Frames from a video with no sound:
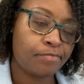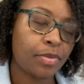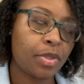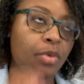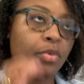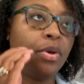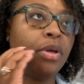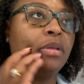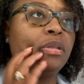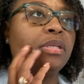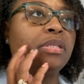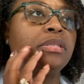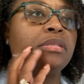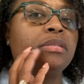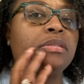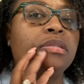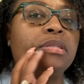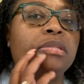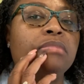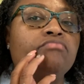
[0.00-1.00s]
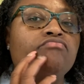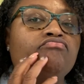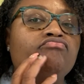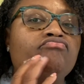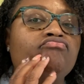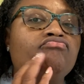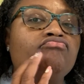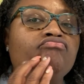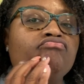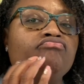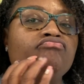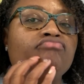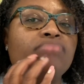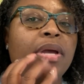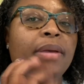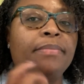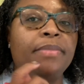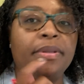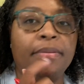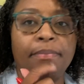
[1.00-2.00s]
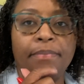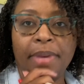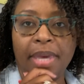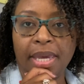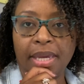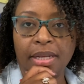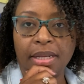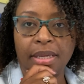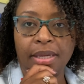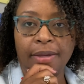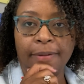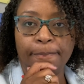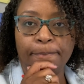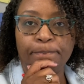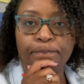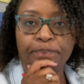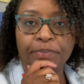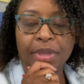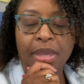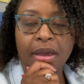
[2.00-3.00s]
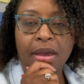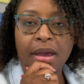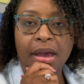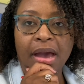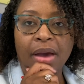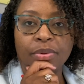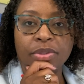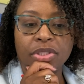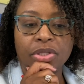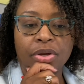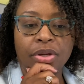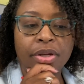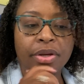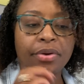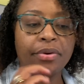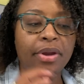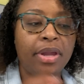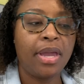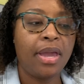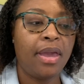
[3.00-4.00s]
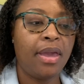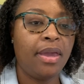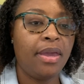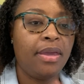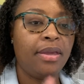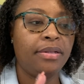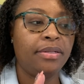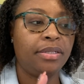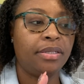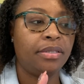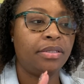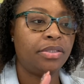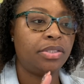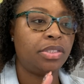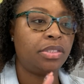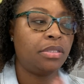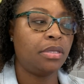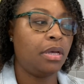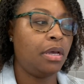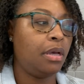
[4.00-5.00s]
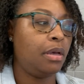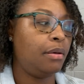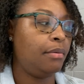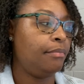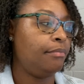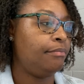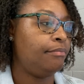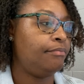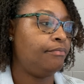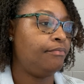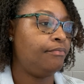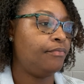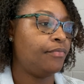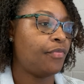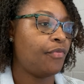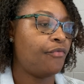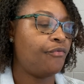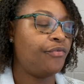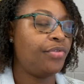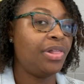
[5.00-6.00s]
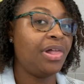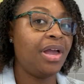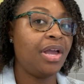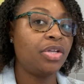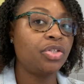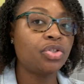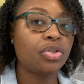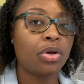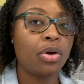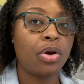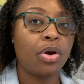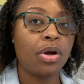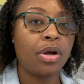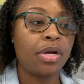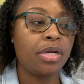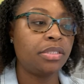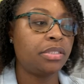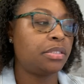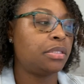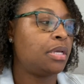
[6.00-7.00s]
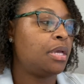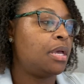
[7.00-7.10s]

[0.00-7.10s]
well, let's see, I'm debating. I was going to create some flashcards.